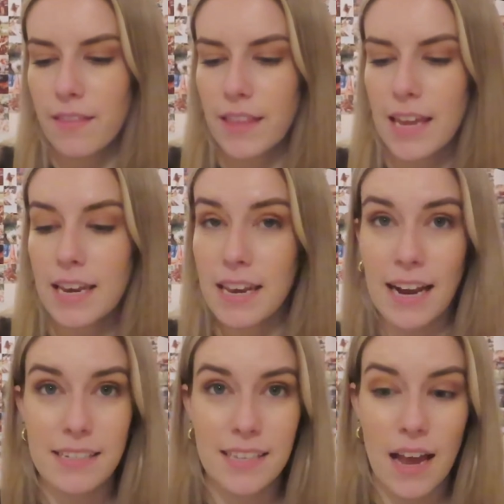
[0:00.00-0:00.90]
The
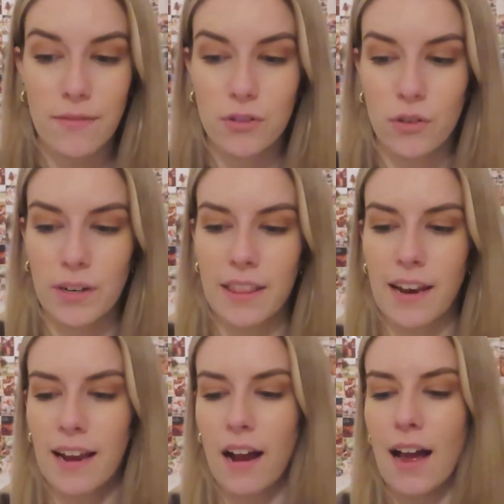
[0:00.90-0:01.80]
next set of jewelry
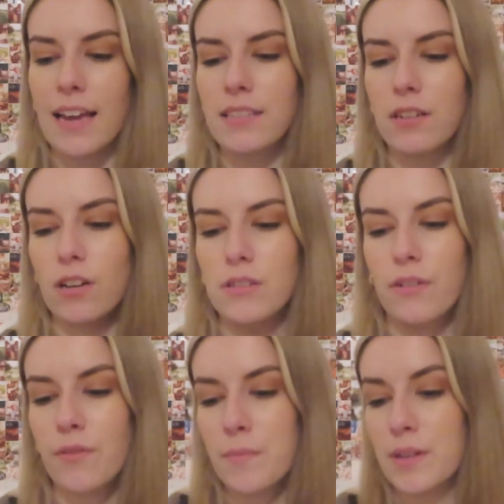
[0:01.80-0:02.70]
that I got is
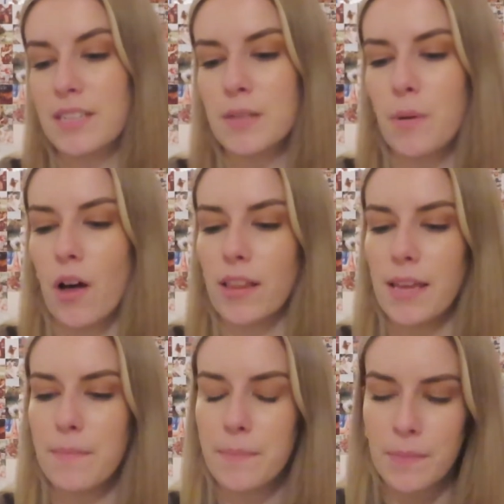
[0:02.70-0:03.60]
also from Princess Polly.